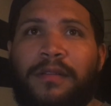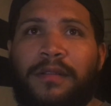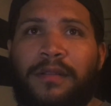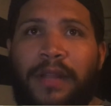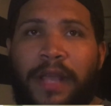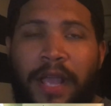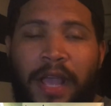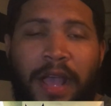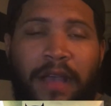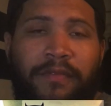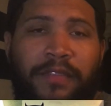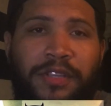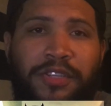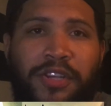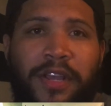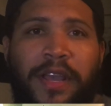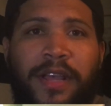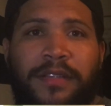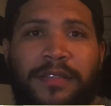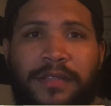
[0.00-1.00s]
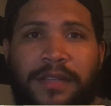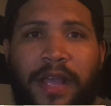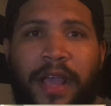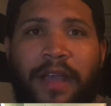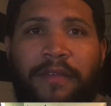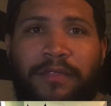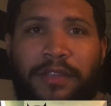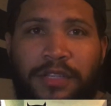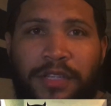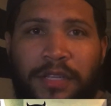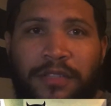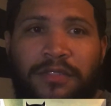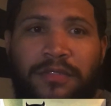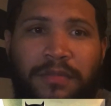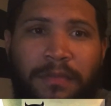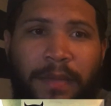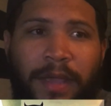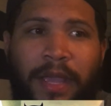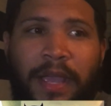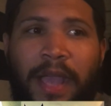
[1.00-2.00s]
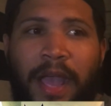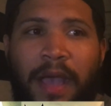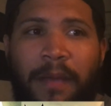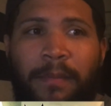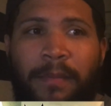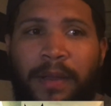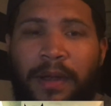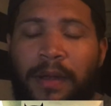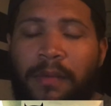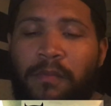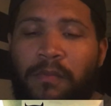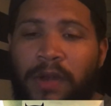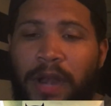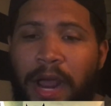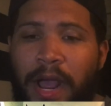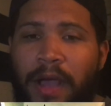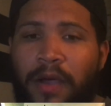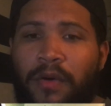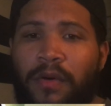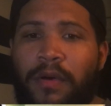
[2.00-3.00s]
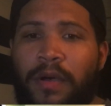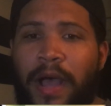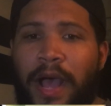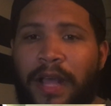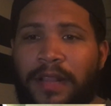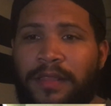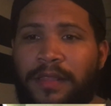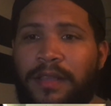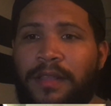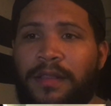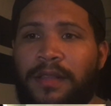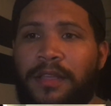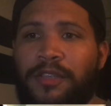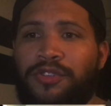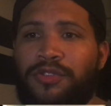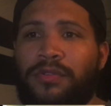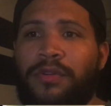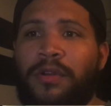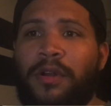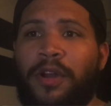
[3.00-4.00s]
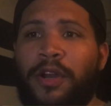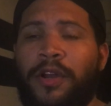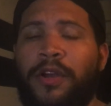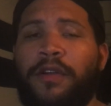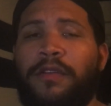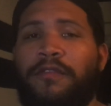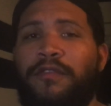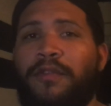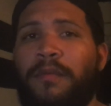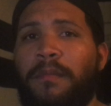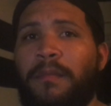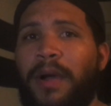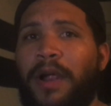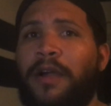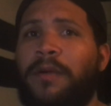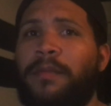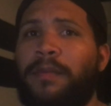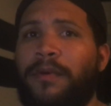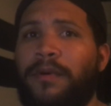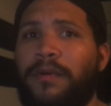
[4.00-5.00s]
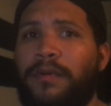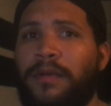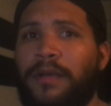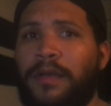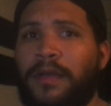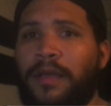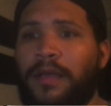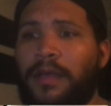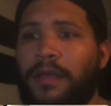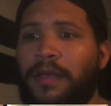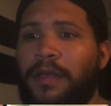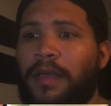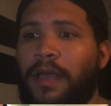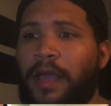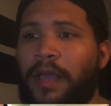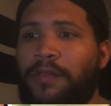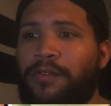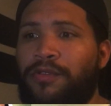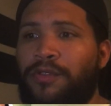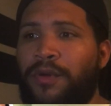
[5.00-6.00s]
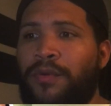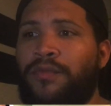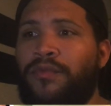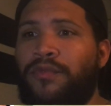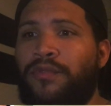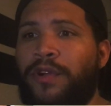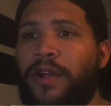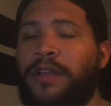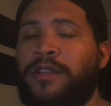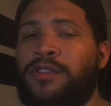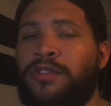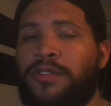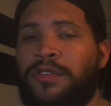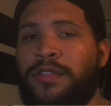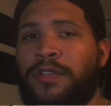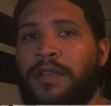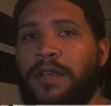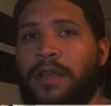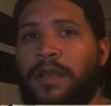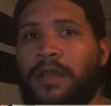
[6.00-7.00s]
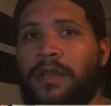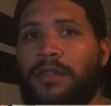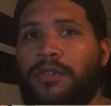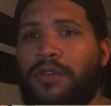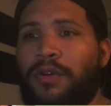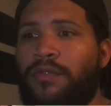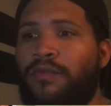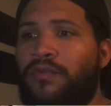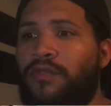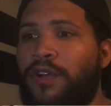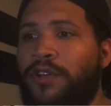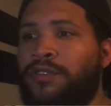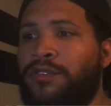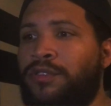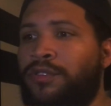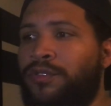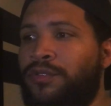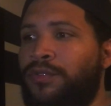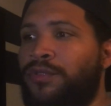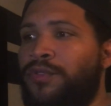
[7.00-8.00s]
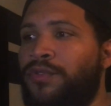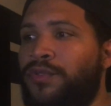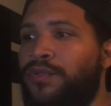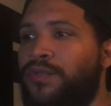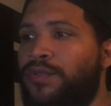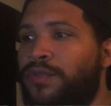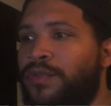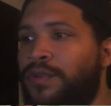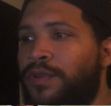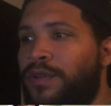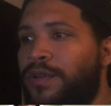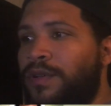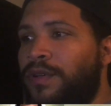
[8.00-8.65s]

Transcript: they have the chance. They have the chance to make it happen. Now, I think they should learn from Marvel and don't rush. Don't rush to do